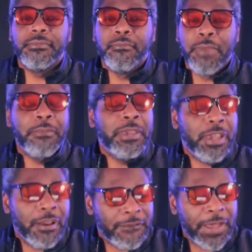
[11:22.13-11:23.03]
Maybe
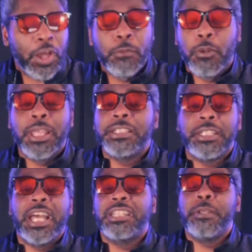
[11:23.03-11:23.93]
a valuable lesson
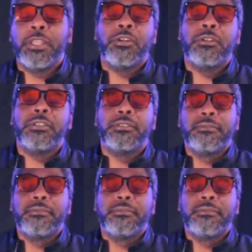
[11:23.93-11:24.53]
has been learned.